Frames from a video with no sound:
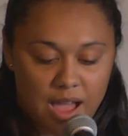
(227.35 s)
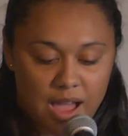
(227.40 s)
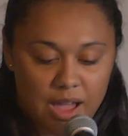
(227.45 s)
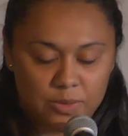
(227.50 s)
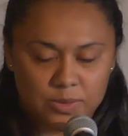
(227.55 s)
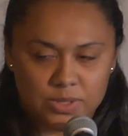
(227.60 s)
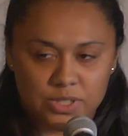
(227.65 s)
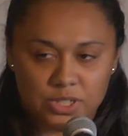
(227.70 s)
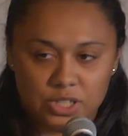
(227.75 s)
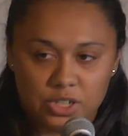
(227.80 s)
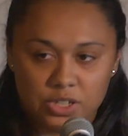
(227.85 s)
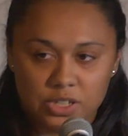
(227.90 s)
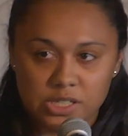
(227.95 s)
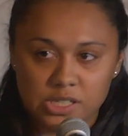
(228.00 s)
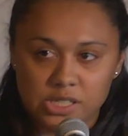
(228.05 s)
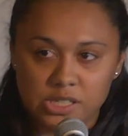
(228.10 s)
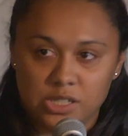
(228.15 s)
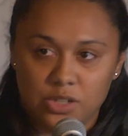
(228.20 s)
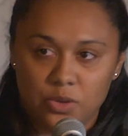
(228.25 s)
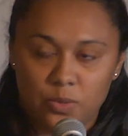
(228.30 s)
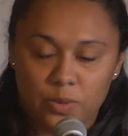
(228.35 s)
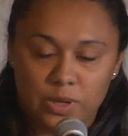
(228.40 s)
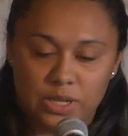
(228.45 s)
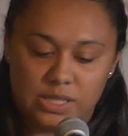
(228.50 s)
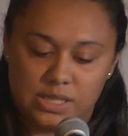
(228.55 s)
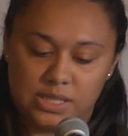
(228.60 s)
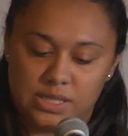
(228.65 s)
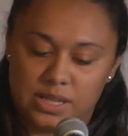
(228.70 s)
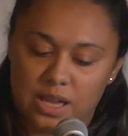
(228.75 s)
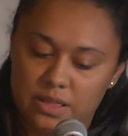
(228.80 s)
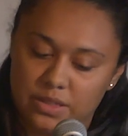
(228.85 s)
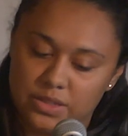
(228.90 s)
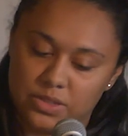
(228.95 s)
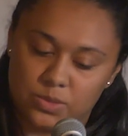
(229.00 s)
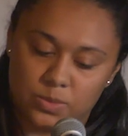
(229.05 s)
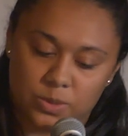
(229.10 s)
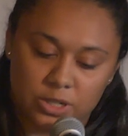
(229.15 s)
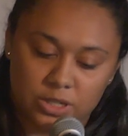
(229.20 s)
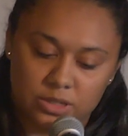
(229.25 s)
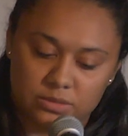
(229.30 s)
I was curious to know what his
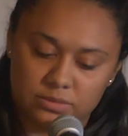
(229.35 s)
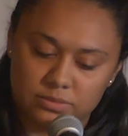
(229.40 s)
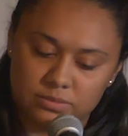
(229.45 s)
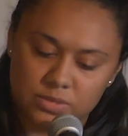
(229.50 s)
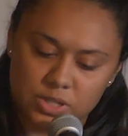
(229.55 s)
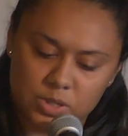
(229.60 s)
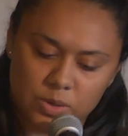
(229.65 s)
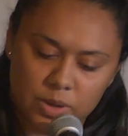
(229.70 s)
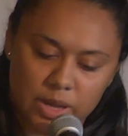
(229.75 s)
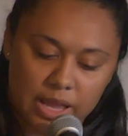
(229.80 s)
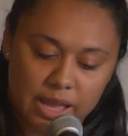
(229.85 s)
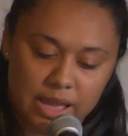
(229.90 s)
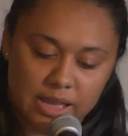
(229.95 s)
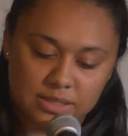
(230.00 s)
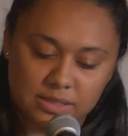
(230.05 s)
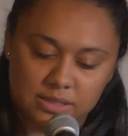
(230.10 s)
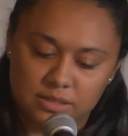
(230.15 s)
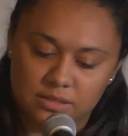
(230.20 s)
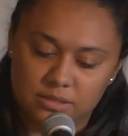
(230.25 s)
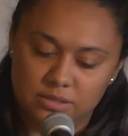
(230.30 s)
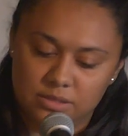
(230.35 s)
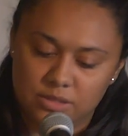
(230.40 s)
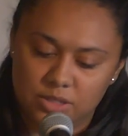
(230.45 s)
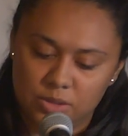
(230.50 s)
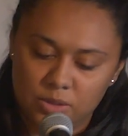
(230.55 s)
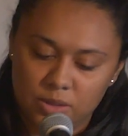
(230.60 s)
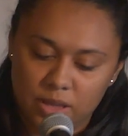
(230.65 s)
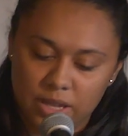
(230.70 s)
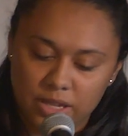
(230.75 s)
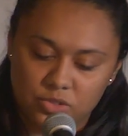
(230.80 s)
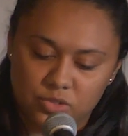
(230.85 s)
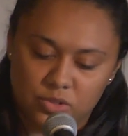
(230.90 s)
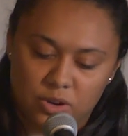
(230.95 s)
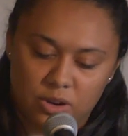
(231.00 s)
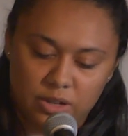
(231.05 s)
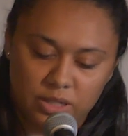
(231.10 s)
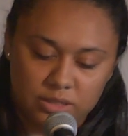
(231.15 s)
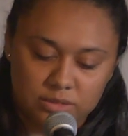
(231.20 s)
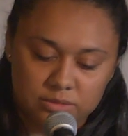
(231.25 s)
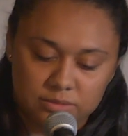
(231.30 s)
talents were, so I asked, "Do you like
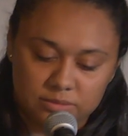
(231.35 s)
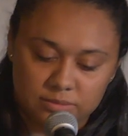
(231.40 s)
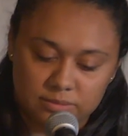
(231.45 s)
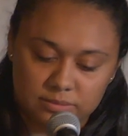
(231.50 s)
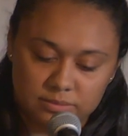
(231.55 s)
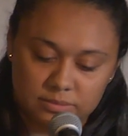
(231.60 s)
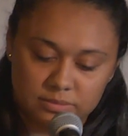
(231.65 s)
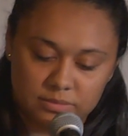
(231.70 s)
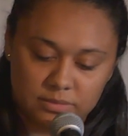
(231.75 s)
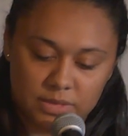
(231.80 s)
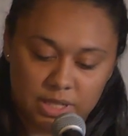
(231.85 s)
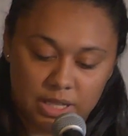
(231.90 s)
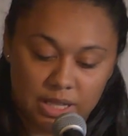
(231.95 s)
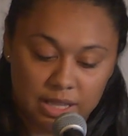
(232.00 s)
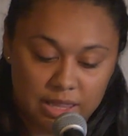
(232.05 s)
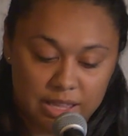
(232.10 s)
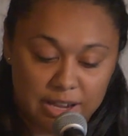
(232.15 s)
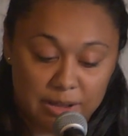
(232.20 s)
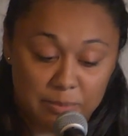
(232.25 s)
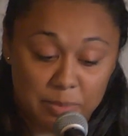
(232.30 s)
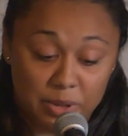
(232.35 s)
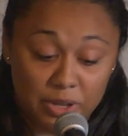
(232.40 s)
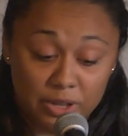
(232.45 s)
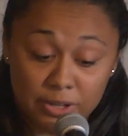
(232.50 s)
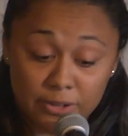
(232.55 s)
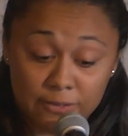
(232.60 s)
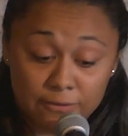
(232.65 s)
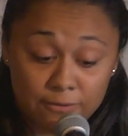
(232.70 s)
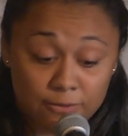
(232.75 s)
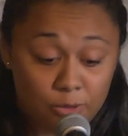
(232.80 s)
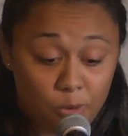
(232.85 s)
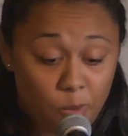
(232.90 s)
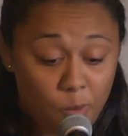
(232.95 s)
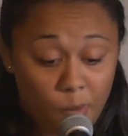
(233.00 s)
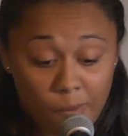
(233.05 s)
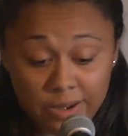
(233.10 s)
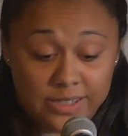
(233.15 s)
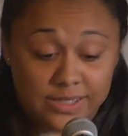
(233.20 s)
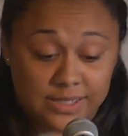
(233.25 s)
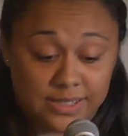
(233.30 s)
drawing?" He lit up, "Of
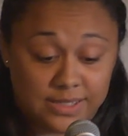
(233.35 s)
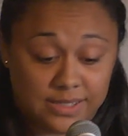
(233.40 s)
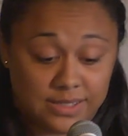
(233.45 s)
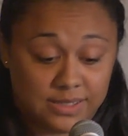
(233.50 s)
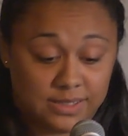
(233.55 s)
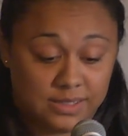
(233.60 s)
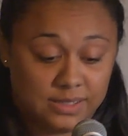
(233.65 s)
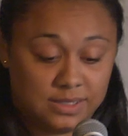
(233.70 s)
course."